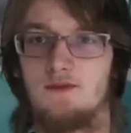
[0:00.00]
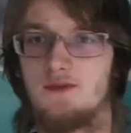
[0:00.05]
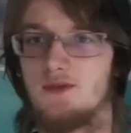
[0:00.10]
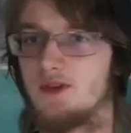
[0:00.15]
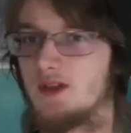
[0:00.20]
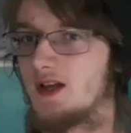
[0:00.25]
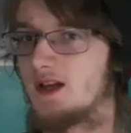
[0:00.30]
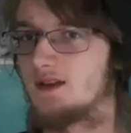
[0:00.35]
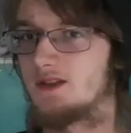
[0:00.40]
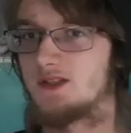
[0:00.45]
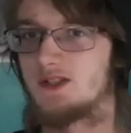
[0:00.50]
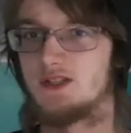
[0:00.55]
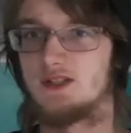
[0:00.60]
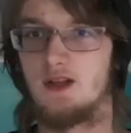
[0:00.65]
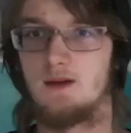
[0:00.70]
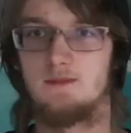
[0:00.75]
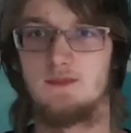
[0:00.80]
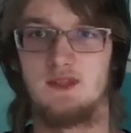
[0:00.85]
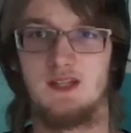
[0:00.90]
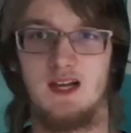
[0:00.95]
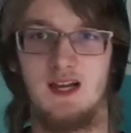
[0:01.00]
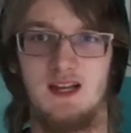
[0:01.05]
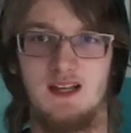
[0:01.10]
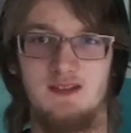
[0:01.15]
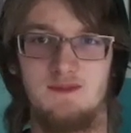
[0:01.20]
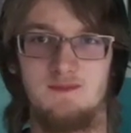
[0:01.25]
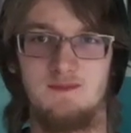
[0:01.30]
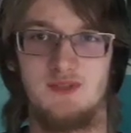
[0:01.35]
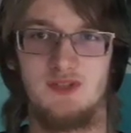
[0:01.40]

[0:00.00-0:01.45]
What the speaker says: for like some time